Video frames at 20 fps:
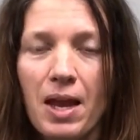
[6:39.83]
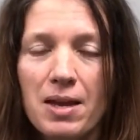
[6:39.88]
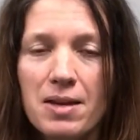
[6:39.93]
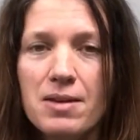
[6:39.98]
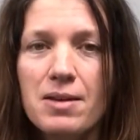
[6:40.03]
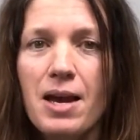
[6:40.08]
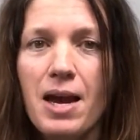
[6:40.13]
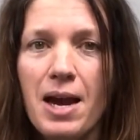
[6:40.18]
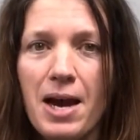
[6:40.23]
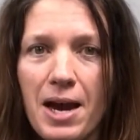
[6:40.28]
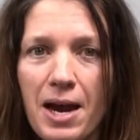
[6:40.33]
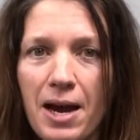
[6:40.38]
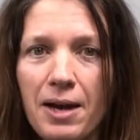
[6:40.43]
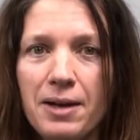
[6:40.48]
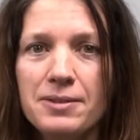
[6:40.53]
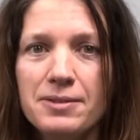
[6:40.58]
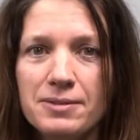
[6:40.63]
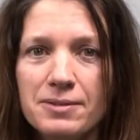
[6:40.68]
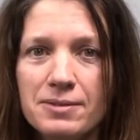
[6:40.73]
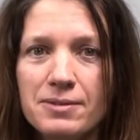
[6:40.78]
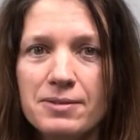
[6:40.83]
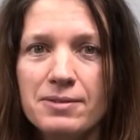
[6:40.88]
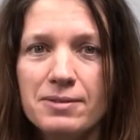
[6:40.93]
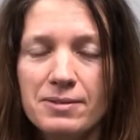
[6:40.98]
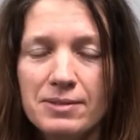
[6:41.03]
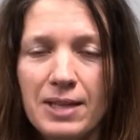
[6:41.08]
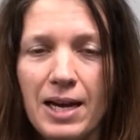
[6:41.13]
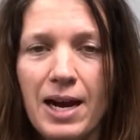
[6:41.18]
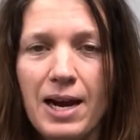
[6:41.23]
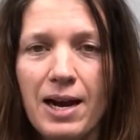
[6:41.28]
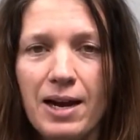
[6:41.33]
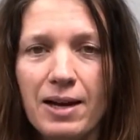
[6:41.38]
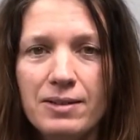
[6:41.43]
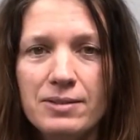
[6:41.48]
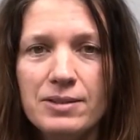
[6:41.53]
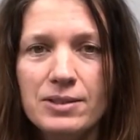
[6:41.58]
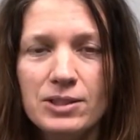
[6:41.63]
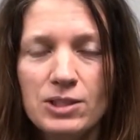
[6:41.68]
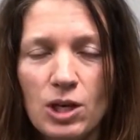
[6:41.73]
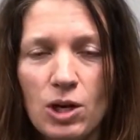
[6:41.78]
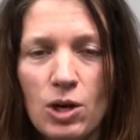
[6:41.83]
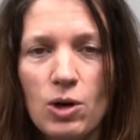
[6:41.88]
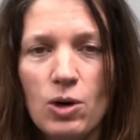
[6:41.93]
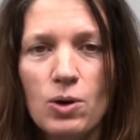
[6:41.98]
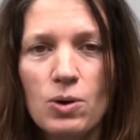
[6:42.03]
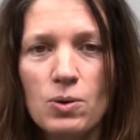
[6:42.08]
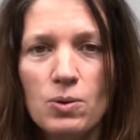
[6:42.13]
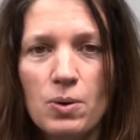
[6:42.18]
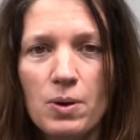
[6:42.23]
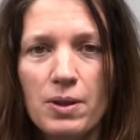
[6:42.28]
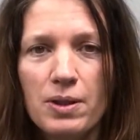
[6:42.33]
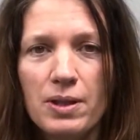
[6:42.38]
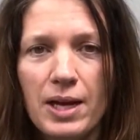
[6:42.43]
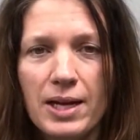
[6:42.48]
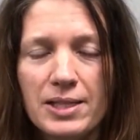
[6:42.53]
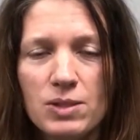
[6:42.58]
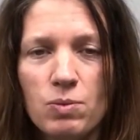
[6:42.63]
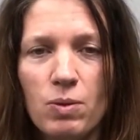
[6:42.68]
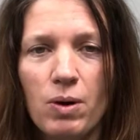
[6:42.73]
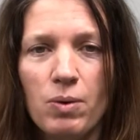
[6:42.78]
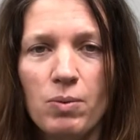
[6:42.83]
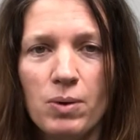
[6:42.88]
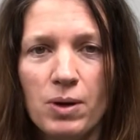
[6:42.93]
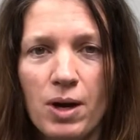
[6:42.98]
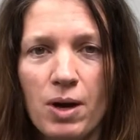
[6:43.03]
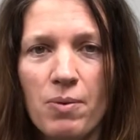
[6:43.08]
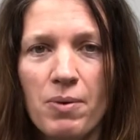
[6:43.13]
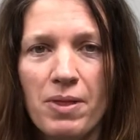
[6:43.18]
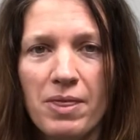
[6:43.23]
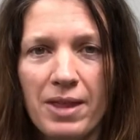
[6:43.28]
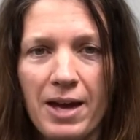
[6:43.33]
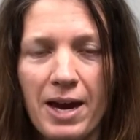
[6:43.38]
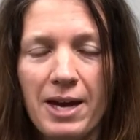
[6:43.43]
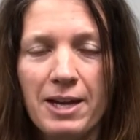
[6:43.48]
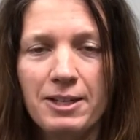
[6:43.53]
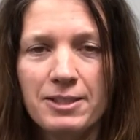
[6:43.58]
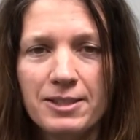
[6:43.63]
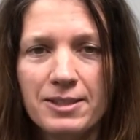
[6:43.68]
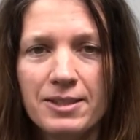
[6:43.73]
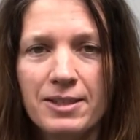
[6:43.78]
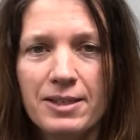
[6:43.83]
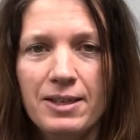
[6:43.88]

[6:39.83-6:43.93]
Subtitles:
Yeah, so that's where we'll go with that.